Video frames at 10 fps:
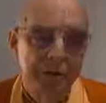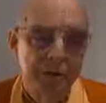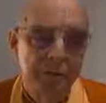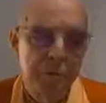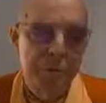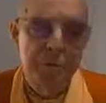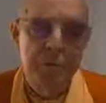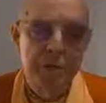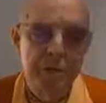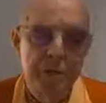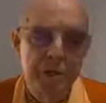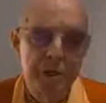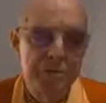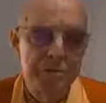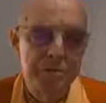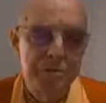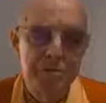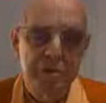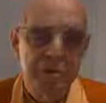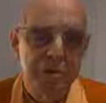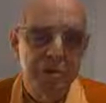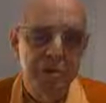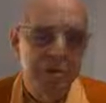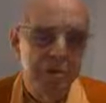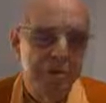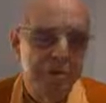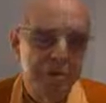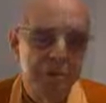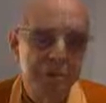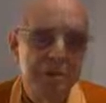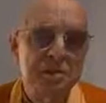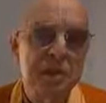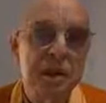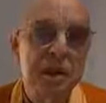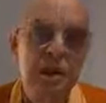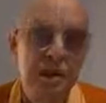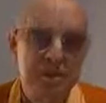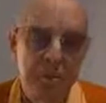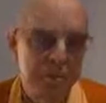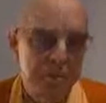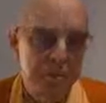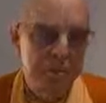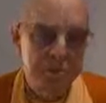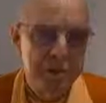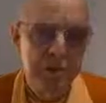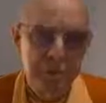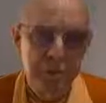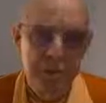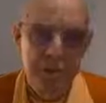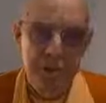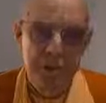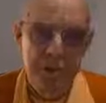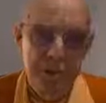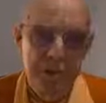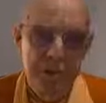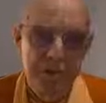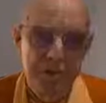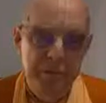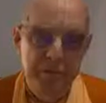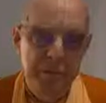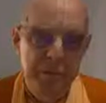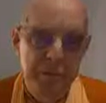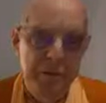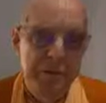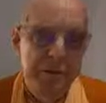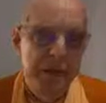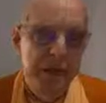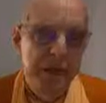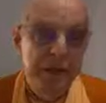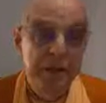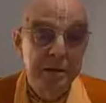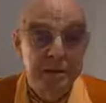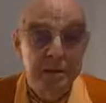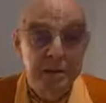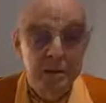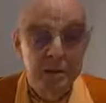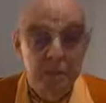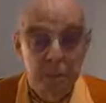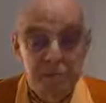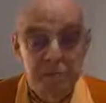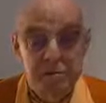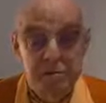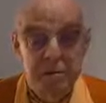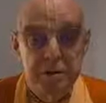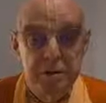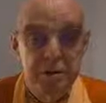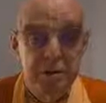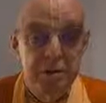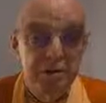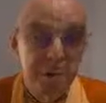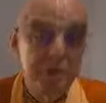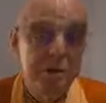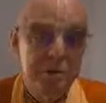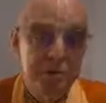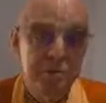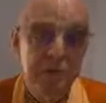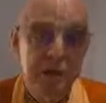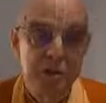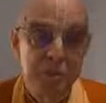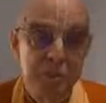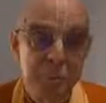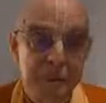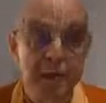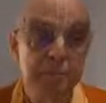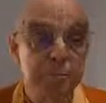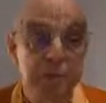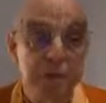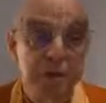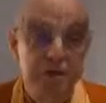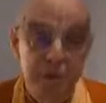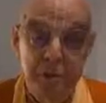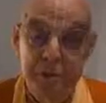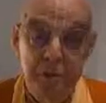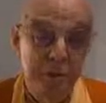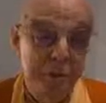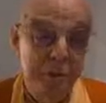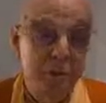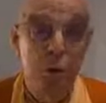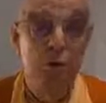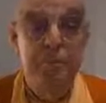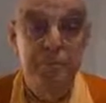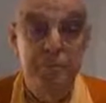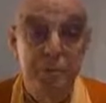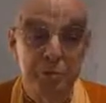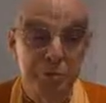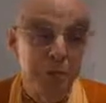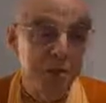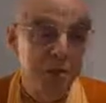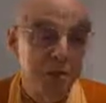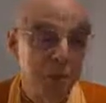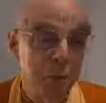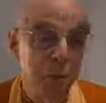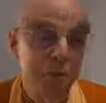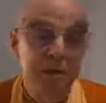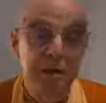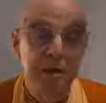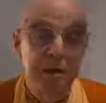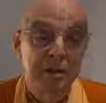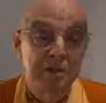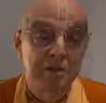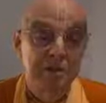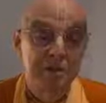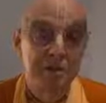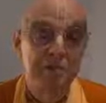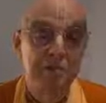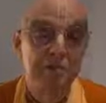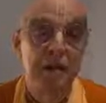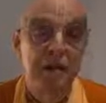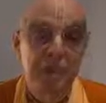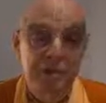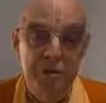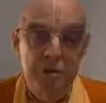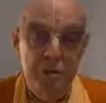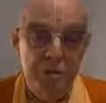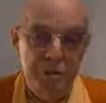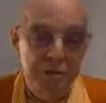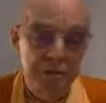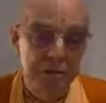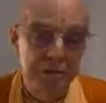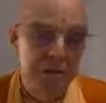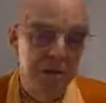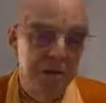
and remembrance of him is unprecedented, except for Srila Prabhupada when he left. And in a way it's even more intense because there's so many more devotees, so many more temples, so much more of ISKCON is developed in different ways.